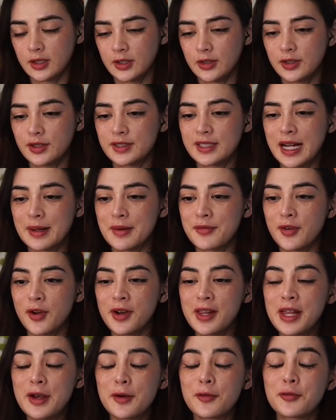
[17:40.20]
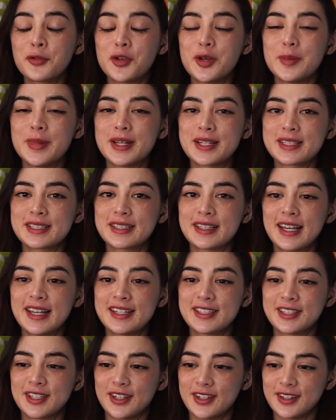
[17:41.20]
God damn, if only they were a few minutes
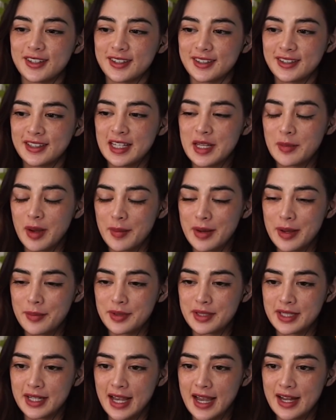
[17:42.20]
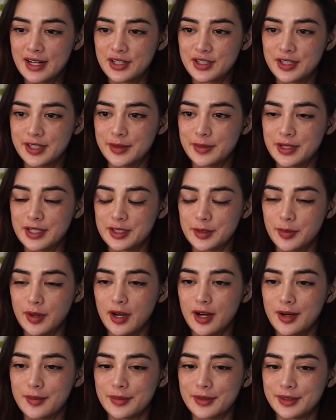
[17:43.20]
later, then they might be able to catch him in his
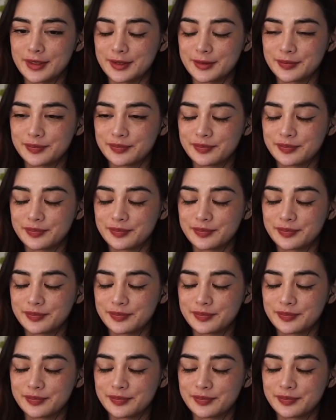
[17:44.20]
apartment.